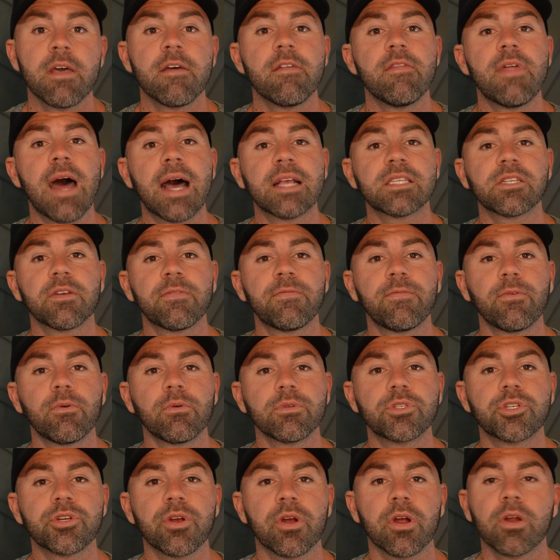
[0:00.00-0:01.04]
That's a full
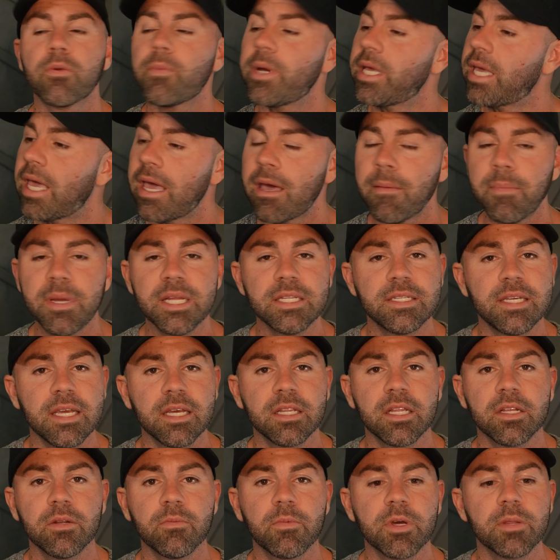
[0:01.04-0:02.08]
churn. We can't be
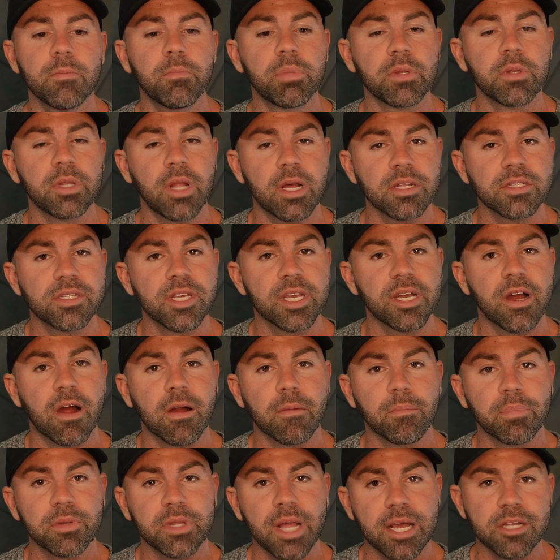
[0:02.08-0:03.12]
dealing with blunting our
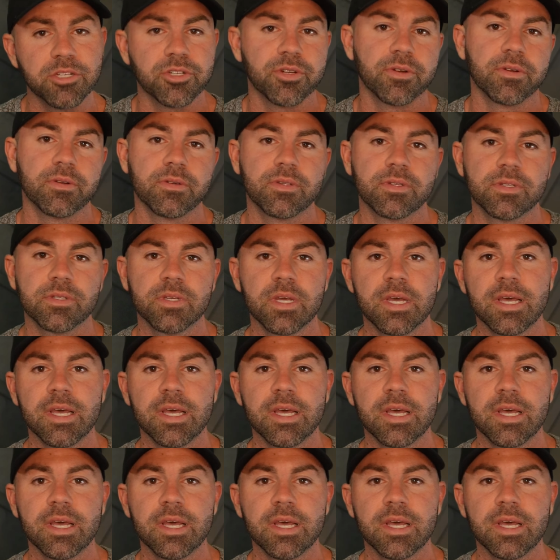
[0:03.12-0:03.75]
pleasures.